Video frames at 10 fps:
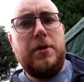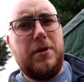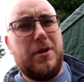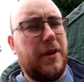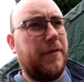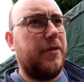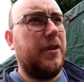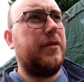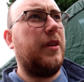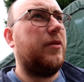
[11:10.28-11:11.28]
I already have
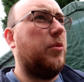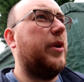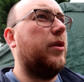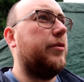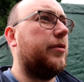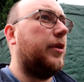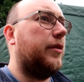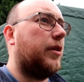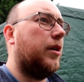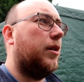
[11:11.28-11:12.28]
3 sets of wheels for
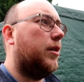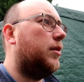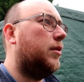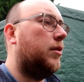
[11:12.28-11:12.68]
this car.